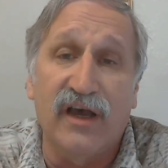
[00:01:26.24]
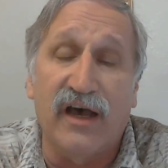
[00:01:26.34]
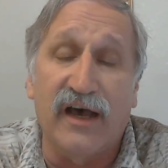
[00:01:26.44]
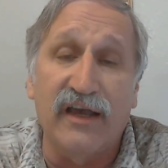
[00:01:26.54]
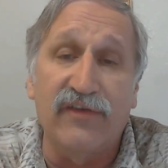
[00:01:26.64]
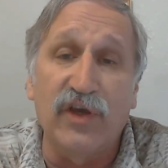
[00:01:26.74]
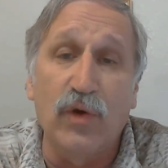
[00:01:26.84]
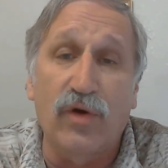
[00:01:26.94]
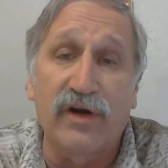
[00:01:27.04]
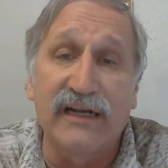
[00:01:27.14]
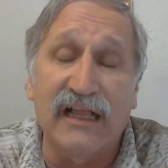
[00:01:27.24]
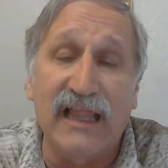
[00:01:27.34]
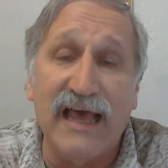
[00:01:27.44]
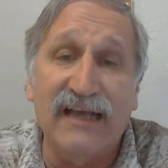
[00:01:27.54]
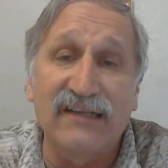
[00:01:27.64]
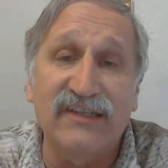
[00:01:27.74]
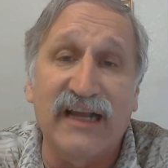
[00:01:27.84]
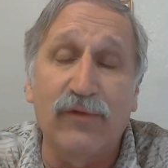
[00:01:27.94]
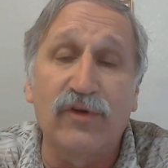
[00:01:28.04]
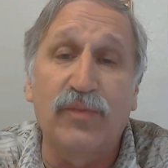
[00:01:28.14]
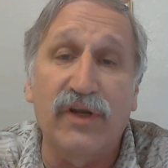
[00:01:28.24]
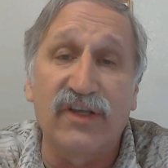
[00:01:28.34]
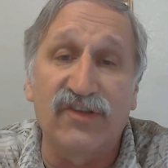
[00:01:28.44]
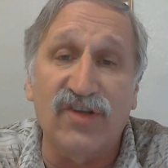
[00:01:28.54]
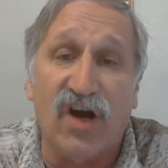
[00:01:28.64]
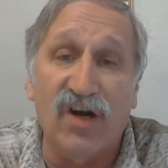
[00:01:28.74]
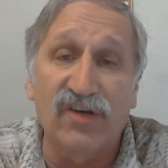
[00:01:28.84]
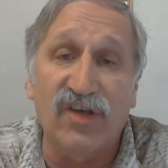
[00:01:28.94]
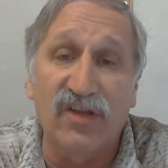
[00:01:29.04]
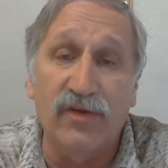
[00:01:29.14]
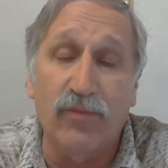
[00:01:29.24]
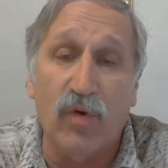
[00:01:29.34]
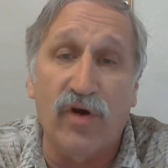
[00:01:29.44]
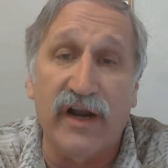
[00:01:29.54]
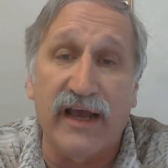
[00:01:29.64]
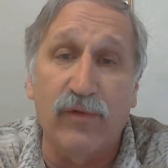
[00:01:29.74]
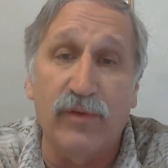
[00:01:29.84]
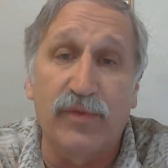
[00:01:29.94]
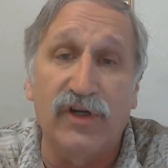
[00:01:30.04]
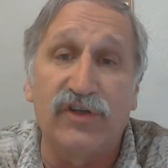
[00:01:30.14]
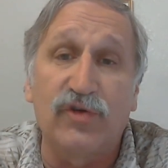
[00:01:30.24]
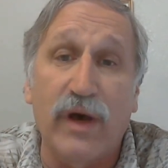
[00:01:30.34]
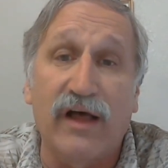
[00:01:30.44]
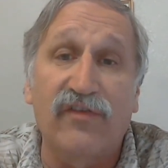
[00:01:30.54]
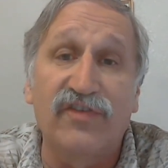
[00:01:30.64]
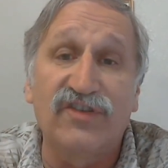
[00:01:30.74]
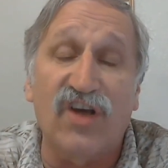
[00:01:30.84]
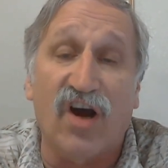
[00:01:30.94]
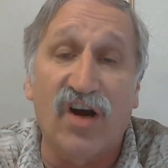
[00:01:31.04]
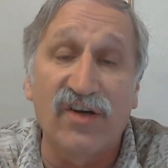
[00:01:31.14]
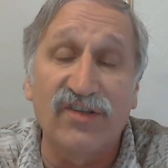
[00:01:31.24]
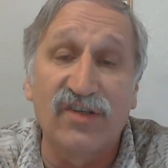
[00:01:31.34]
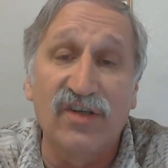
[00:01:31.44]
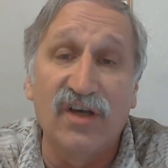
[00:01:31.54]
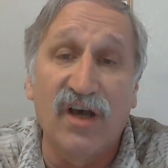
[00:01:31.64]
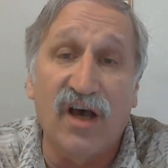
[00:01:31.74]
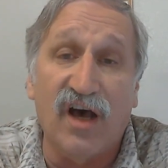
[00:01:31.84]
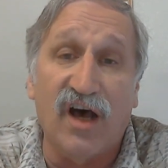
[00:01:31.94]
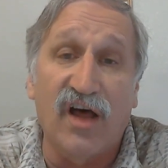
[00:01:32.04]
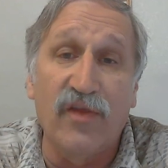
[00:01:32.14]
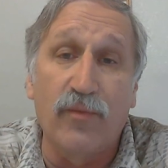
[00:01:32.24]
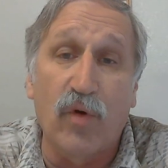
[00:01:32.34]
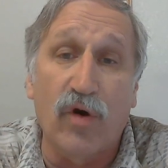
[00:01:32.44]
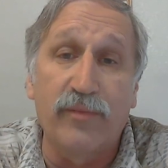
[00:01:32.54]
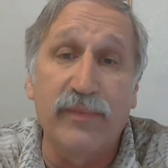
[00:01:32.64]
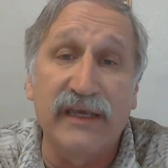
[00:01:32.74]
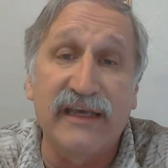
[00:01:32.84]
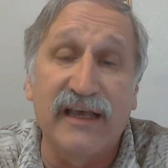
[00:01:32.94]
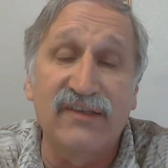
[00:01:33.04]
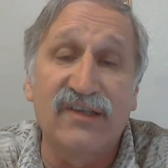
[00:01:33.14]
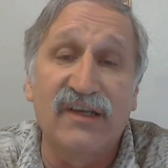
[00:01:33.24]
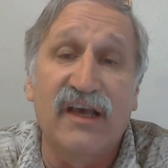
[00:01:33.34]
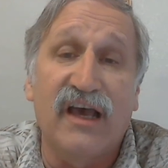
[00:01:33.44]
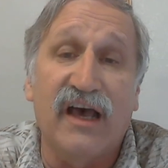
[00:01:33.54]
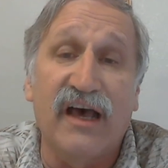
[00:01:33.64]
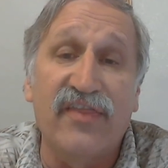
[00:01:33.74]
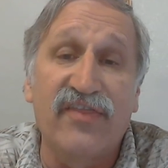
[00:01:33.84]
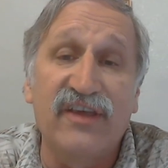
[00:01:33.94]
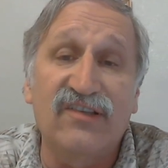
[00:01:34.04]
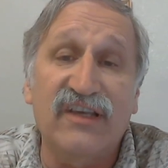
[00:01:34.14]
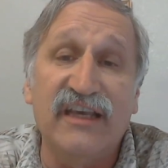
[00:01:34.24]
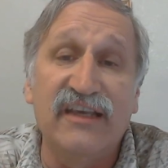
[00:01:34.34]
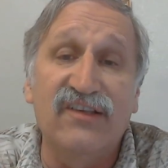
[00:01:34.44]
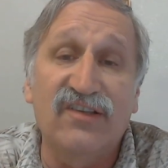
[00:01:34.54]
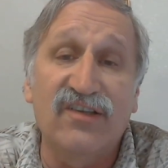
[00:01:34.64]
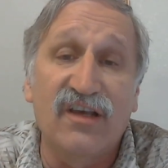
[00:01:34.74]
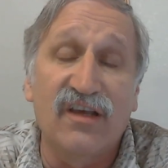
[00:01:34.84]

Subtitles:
If you were in class and I was putting stars on the board, I would put 12 stars on the board because this is